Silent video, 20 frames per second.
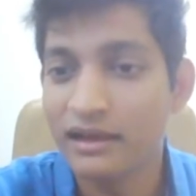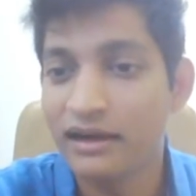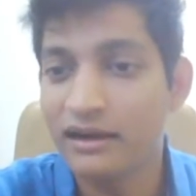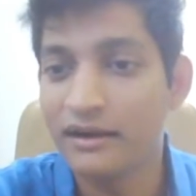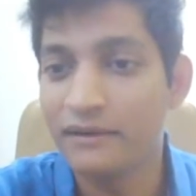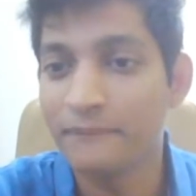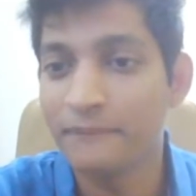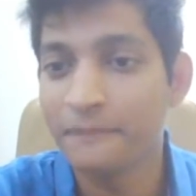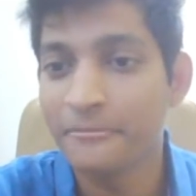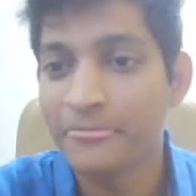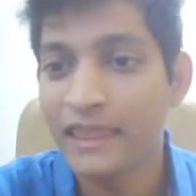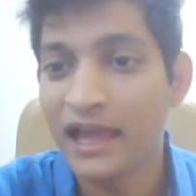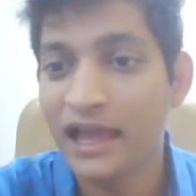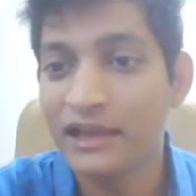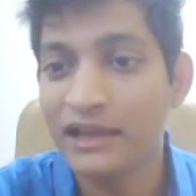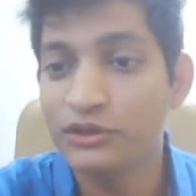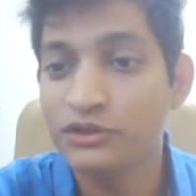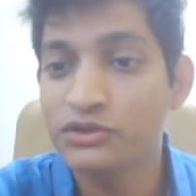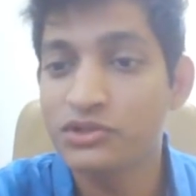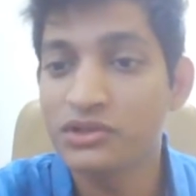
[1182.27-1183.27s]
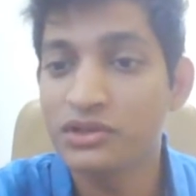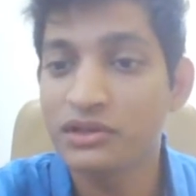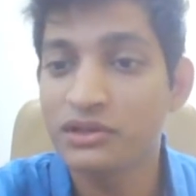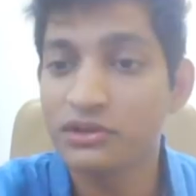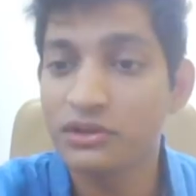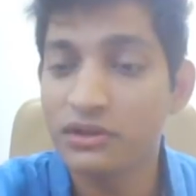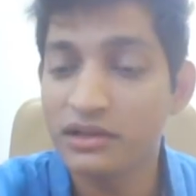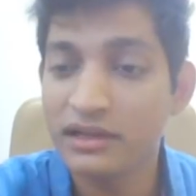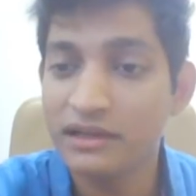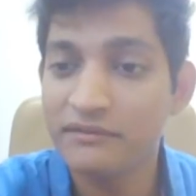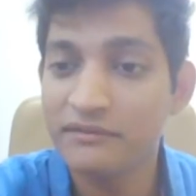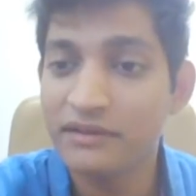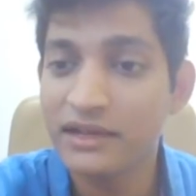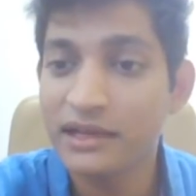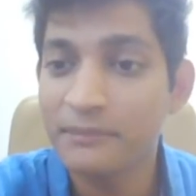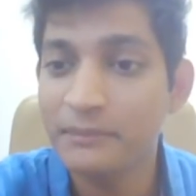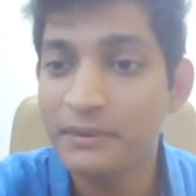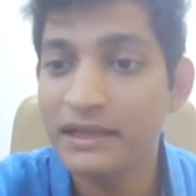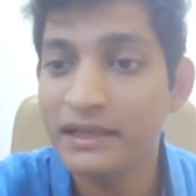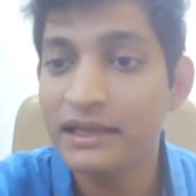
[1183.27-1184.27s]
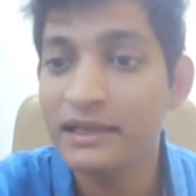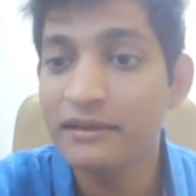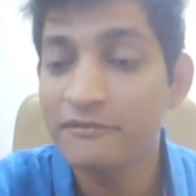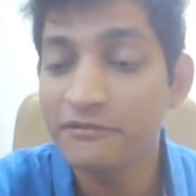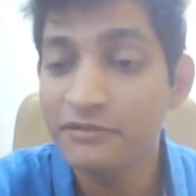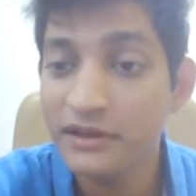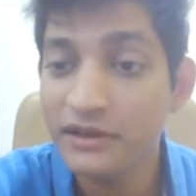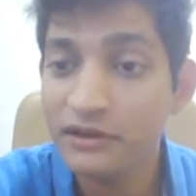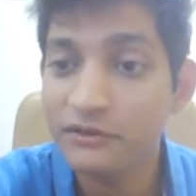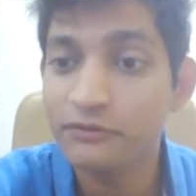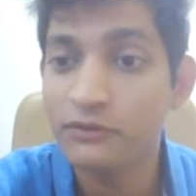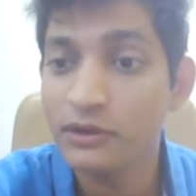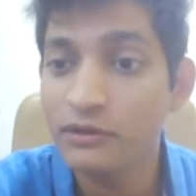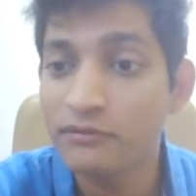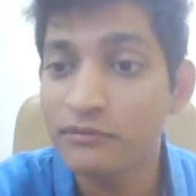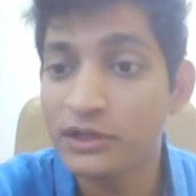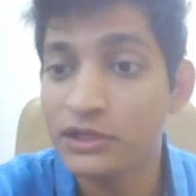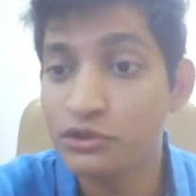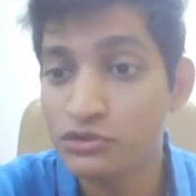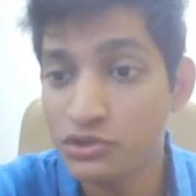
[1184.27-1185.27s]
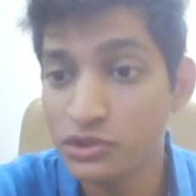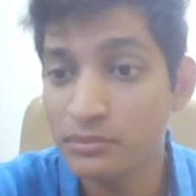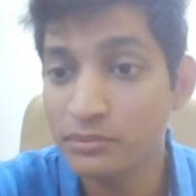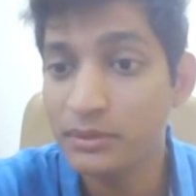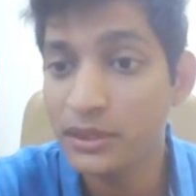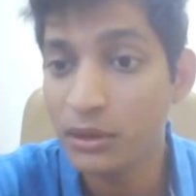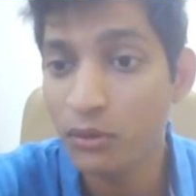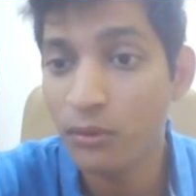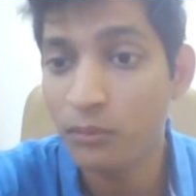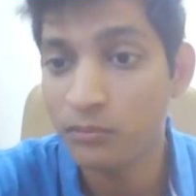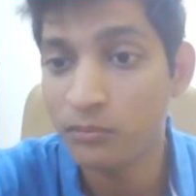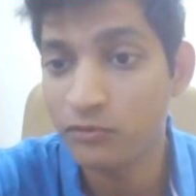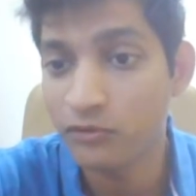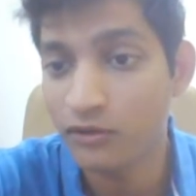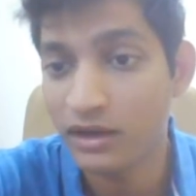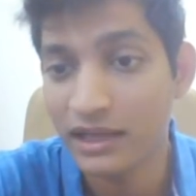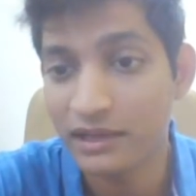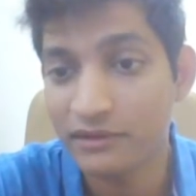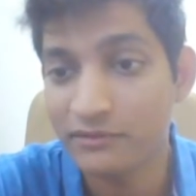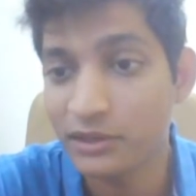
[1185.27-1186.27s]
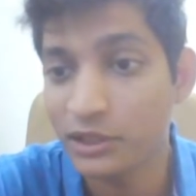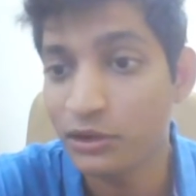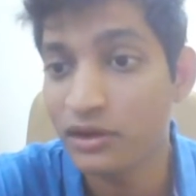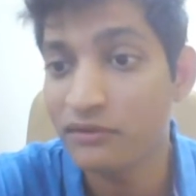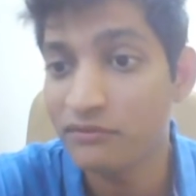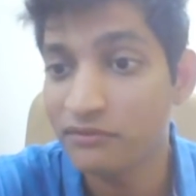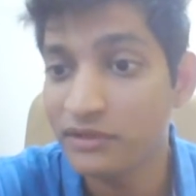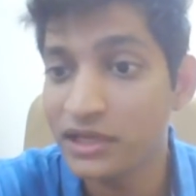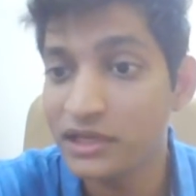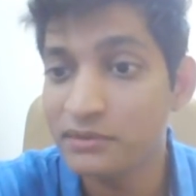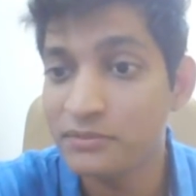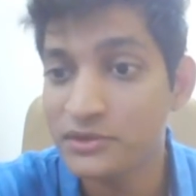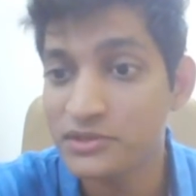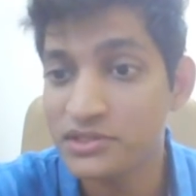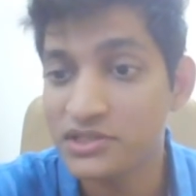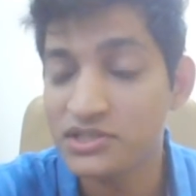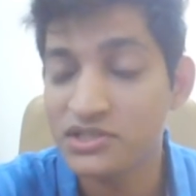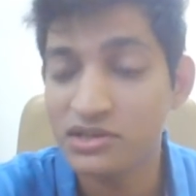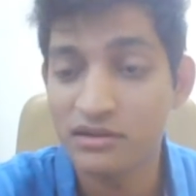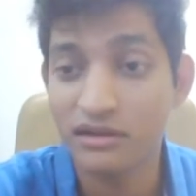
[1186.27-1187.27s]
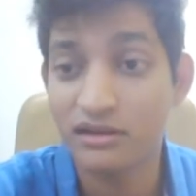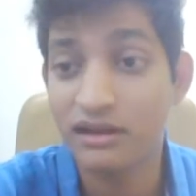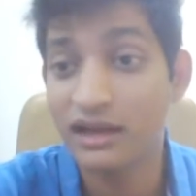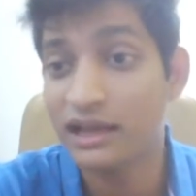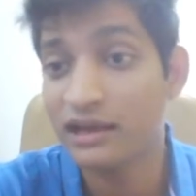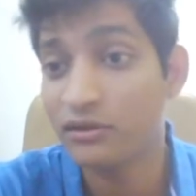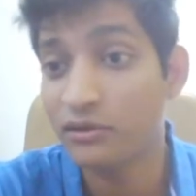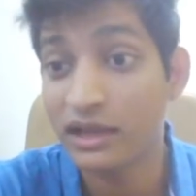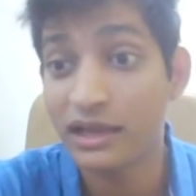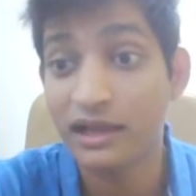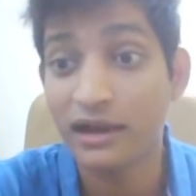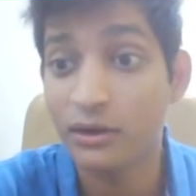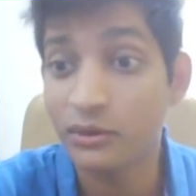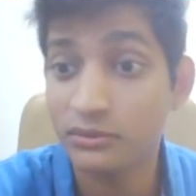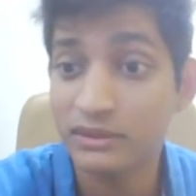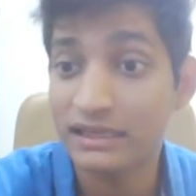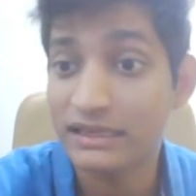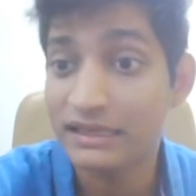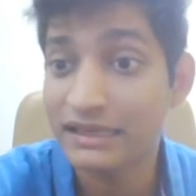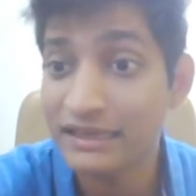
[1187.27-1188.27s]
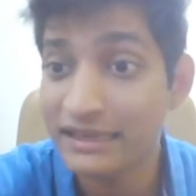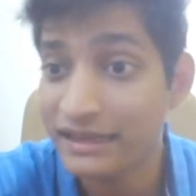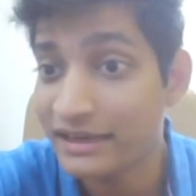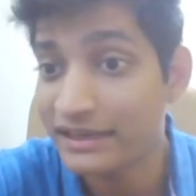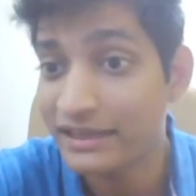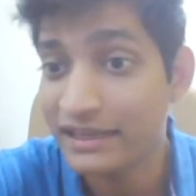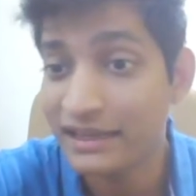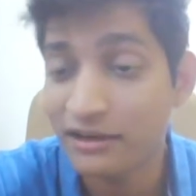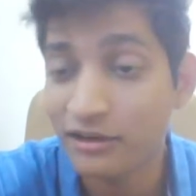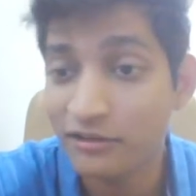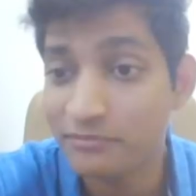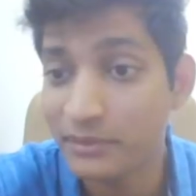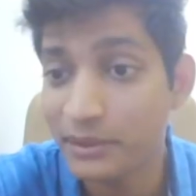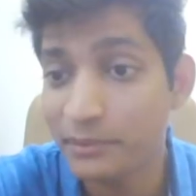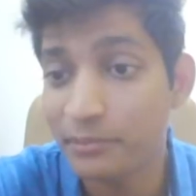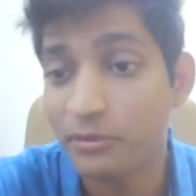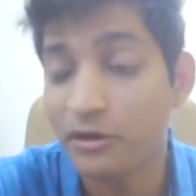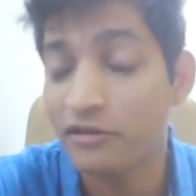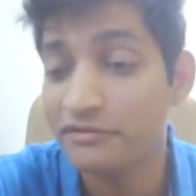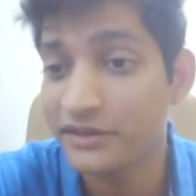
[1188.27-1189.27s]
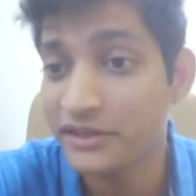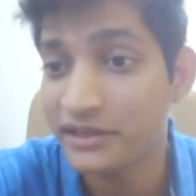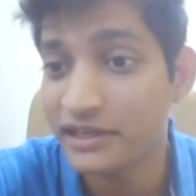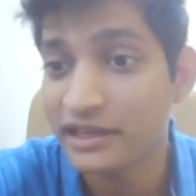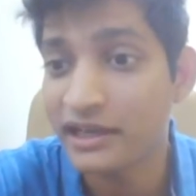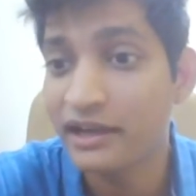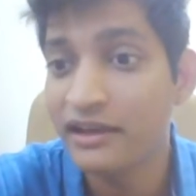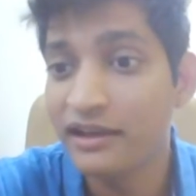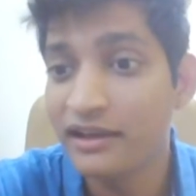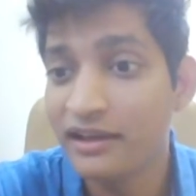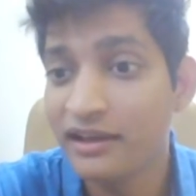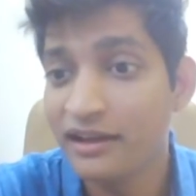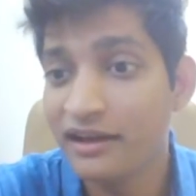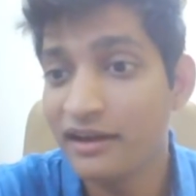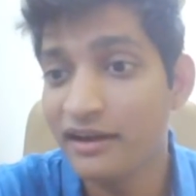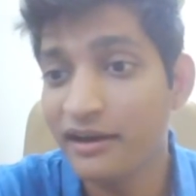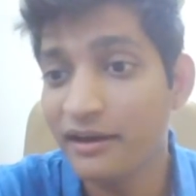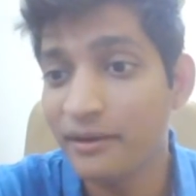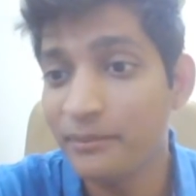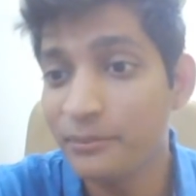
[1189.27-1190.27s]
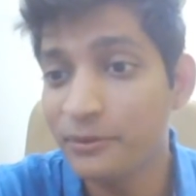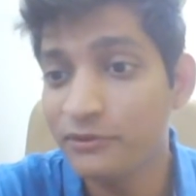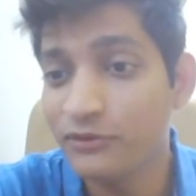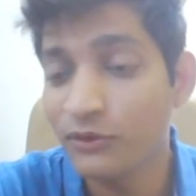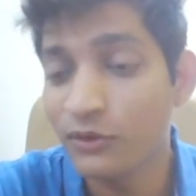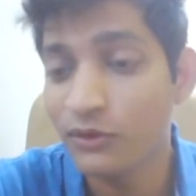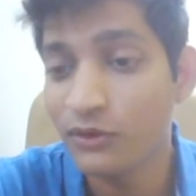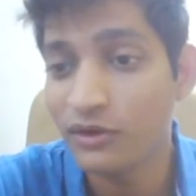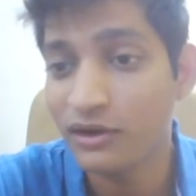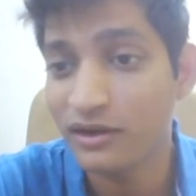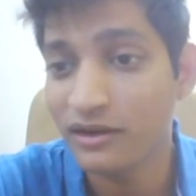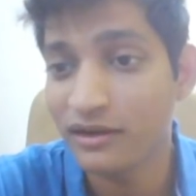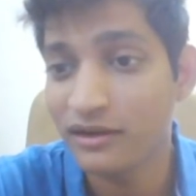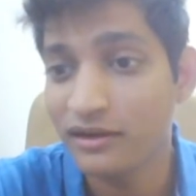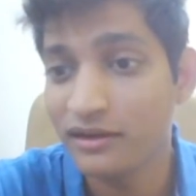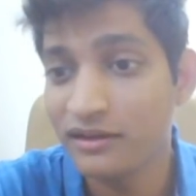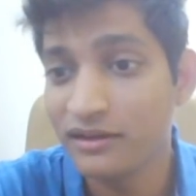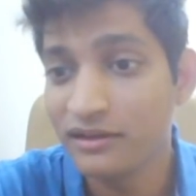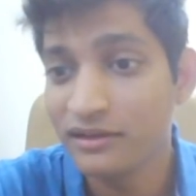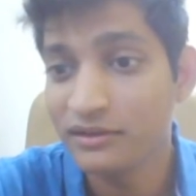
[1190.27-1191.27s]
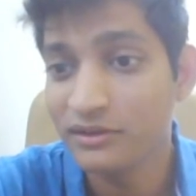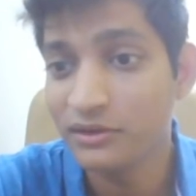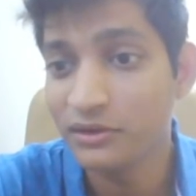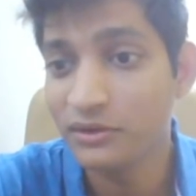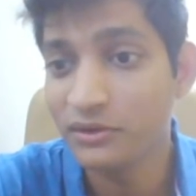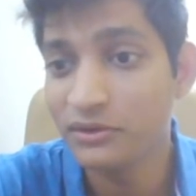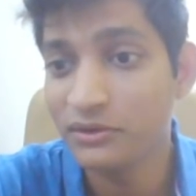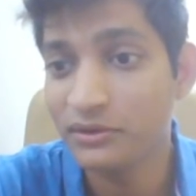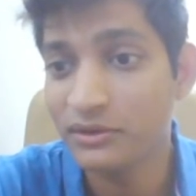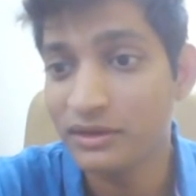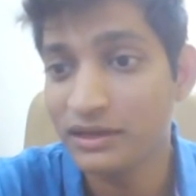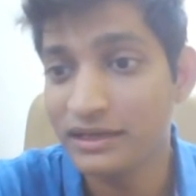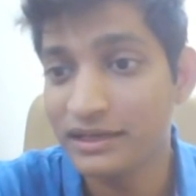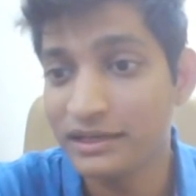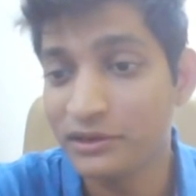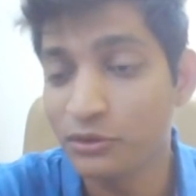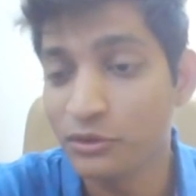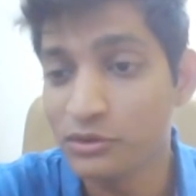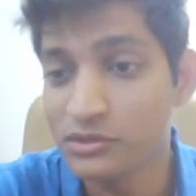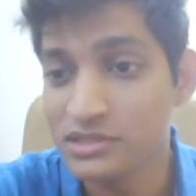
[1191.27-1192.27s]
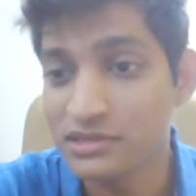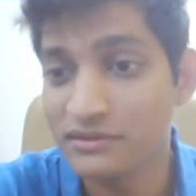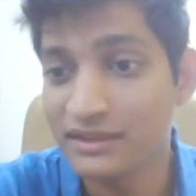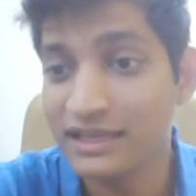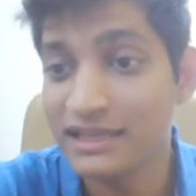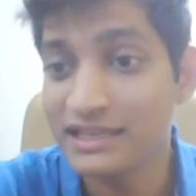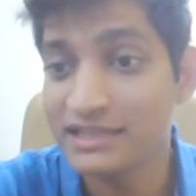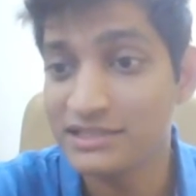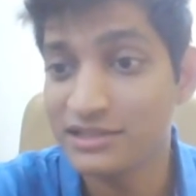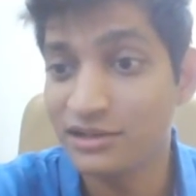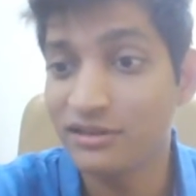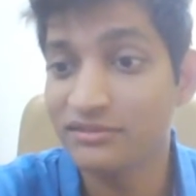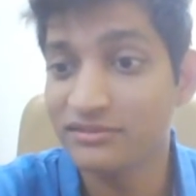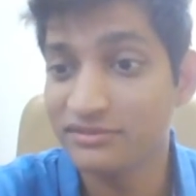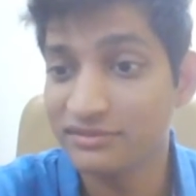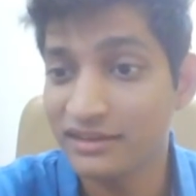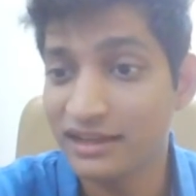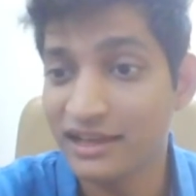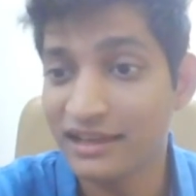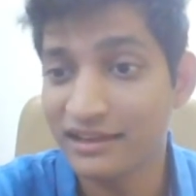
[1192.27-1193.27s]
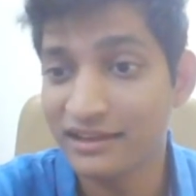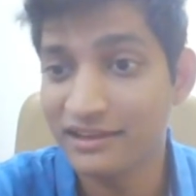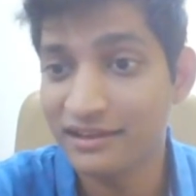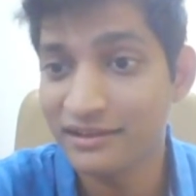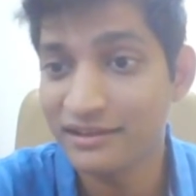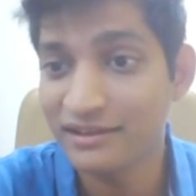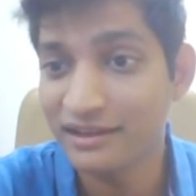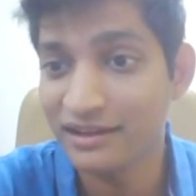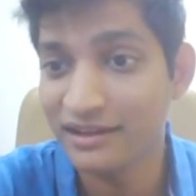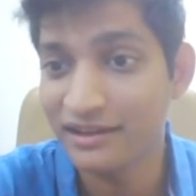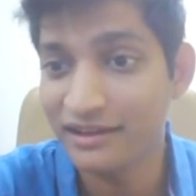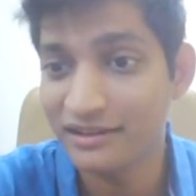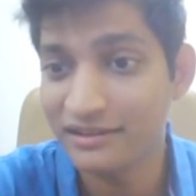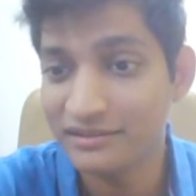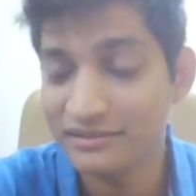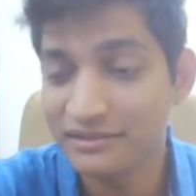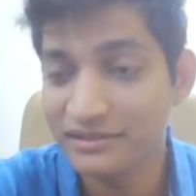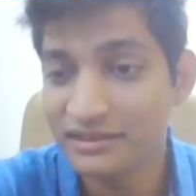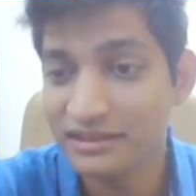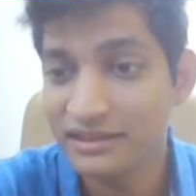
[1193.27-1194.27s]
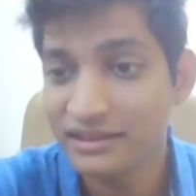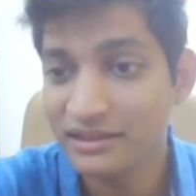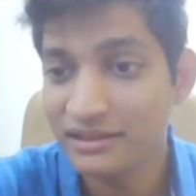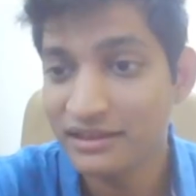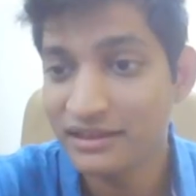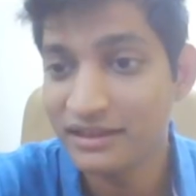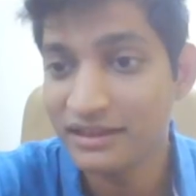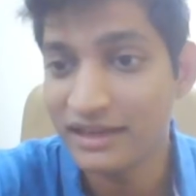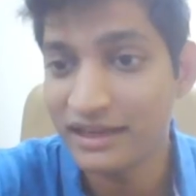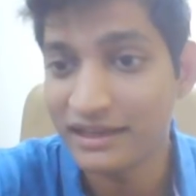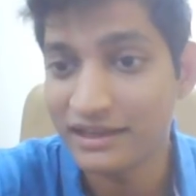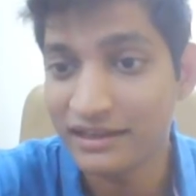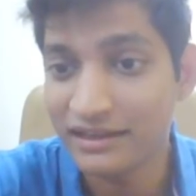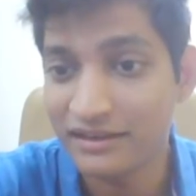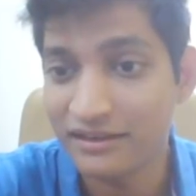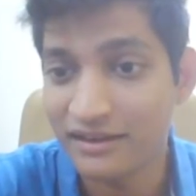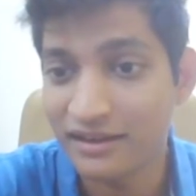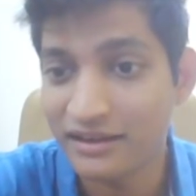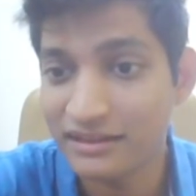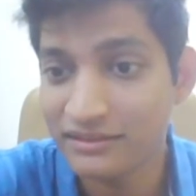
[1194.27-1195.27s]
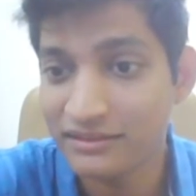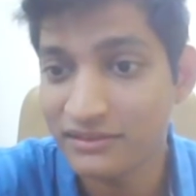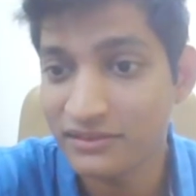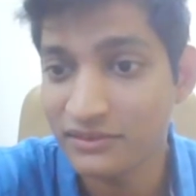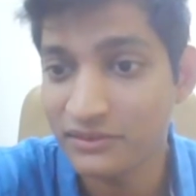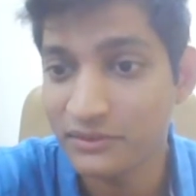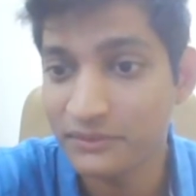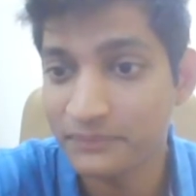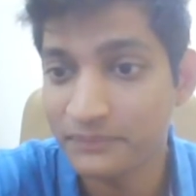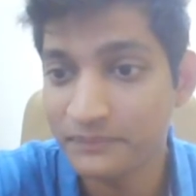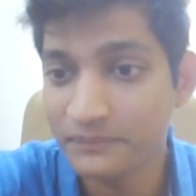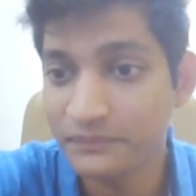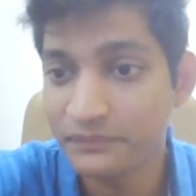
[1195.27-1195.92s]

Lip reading: And you're invariably fearful when you should be hopeful. Like when you're in a winning position, you're like, okay, how quickly can I take off my profit before it goes away, instead of like letting it run. So